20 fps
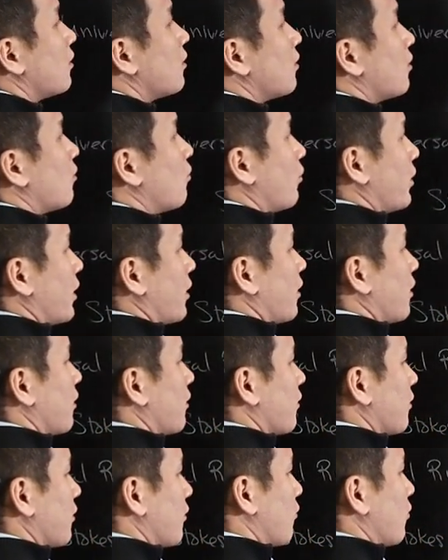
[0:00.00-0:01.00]
where
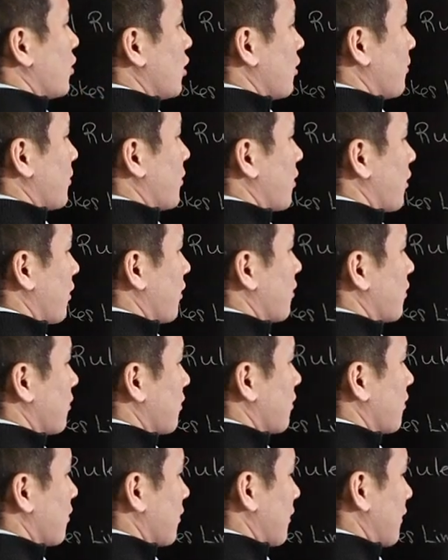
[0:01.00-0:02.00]
the real part
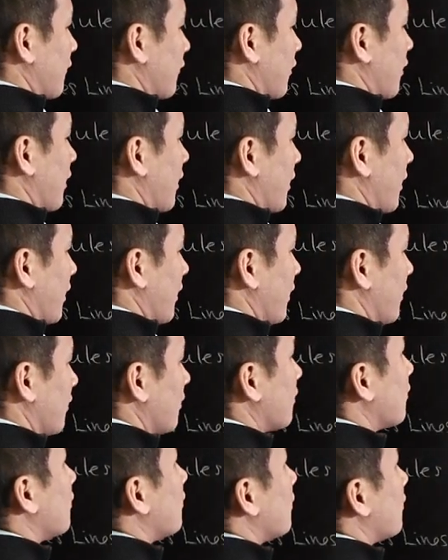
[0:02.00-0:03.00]
of chi
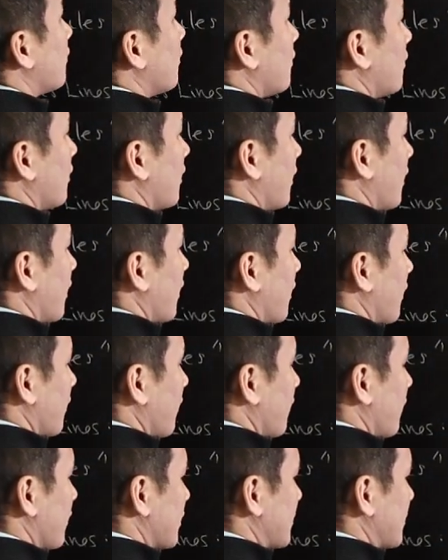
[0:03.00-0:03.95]
is